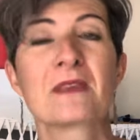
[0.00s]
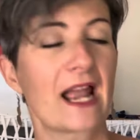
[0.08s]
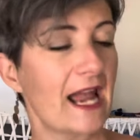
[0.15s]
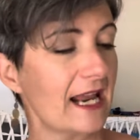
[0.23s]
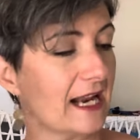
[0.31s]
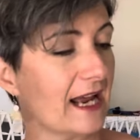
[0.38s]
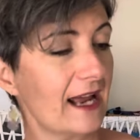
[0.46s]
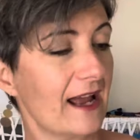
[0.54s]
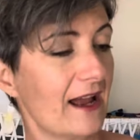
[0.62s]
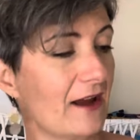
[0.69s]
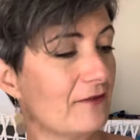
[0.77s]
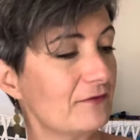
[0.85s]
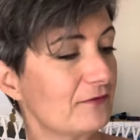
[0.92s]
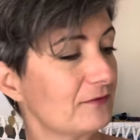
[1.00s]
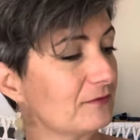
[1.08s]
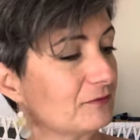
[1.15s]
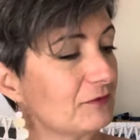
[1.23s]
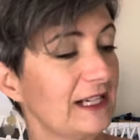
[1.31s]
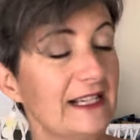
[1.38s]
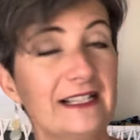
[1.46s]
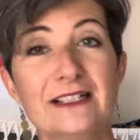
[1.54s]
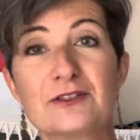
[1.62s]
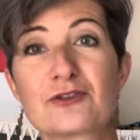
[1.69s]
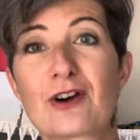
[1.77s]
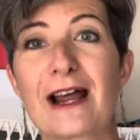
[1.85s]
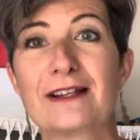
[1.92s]
And I have really
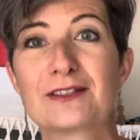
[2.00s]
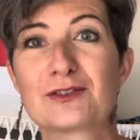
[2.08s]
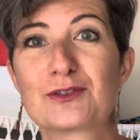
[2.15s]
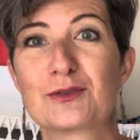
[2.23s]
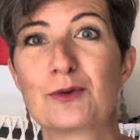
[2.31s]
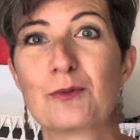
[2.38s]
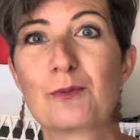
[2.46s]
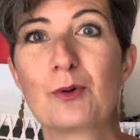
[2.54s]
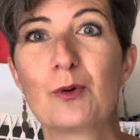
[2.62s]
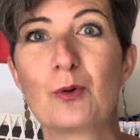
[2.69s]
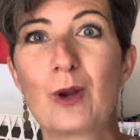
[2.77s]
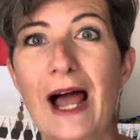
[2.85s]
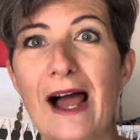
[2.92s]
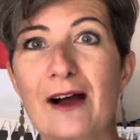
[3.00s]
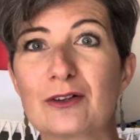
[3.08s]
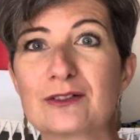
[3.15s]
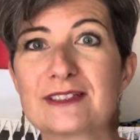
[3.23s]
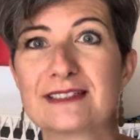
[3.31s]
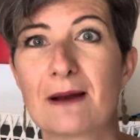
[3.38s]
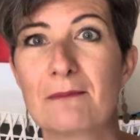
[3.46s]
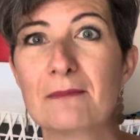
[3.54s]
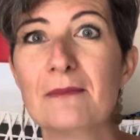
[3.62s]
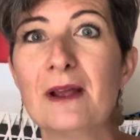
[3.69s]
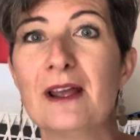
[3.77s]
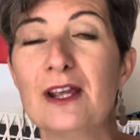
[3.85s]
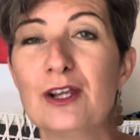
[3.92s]
tried to pull out some
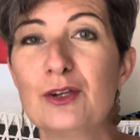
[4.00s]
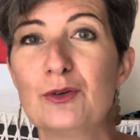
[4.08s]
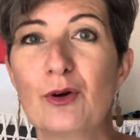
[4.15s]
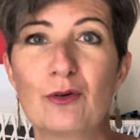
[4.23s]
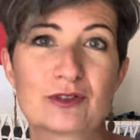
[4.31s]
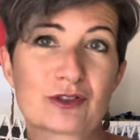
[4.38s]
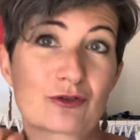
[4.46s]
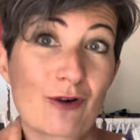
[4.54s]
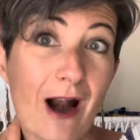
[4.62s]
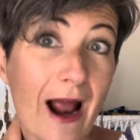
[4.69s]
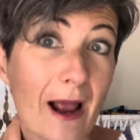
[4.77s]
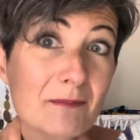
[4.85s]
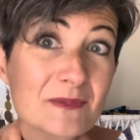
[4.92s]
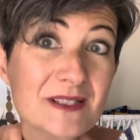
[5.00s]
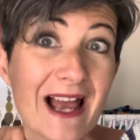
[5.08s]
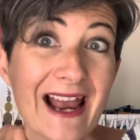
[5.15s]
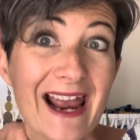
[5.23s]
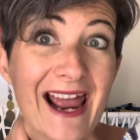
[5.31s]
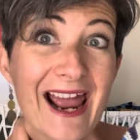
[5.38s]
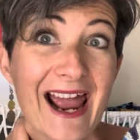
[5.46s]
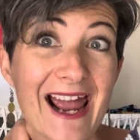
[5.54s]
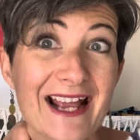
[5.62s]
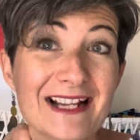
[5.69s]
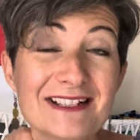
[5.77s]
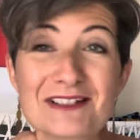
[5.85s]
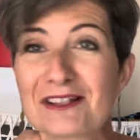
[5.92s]
you know, scraps I
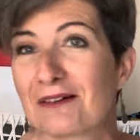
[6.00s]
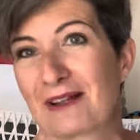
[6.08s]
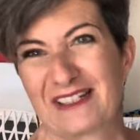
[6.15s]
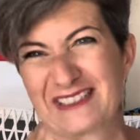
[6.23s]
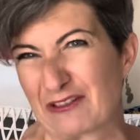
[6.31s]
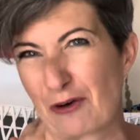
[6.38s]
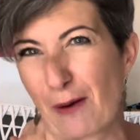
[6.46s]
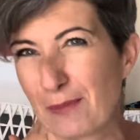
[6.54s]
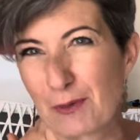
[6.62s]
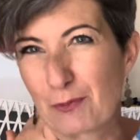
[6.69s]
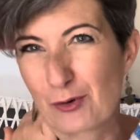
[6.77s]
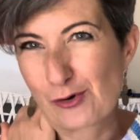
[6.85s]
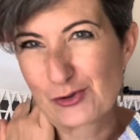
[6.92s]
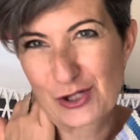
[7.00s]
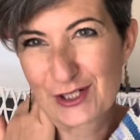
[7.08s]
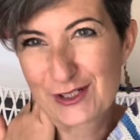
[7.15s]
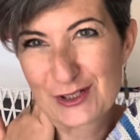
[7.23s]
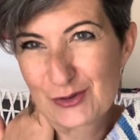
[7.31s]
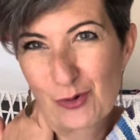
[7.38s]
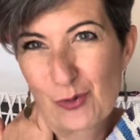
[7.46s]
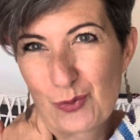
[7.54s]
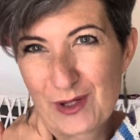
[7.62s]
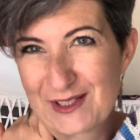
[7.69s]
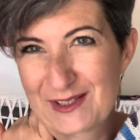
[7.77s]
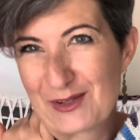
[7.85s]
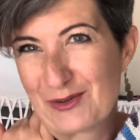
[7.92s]
had. A scrappy project is
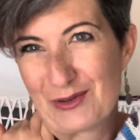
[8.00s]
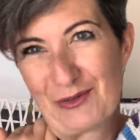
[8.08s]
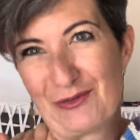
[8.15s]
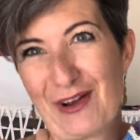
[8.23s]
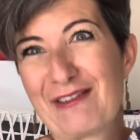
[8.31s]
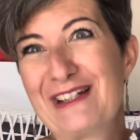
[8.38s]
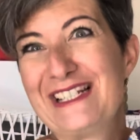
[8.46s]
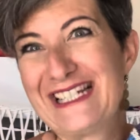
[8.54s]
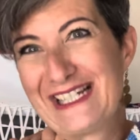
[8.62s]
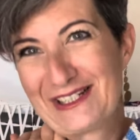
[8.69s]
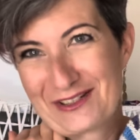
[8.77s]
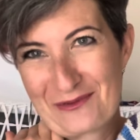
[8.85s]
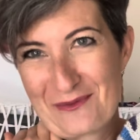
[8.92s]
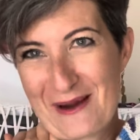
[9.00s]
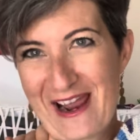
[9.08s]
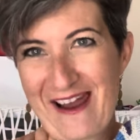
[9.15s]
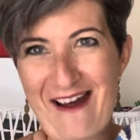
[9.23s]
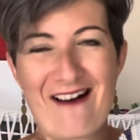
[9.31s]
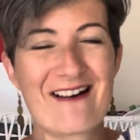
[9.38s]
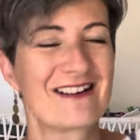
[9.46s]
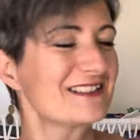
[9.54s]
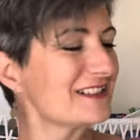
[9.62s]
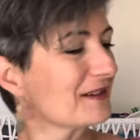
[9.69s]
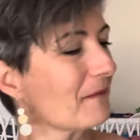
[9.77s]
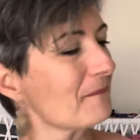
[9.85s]
always, you know, very dear to my heart.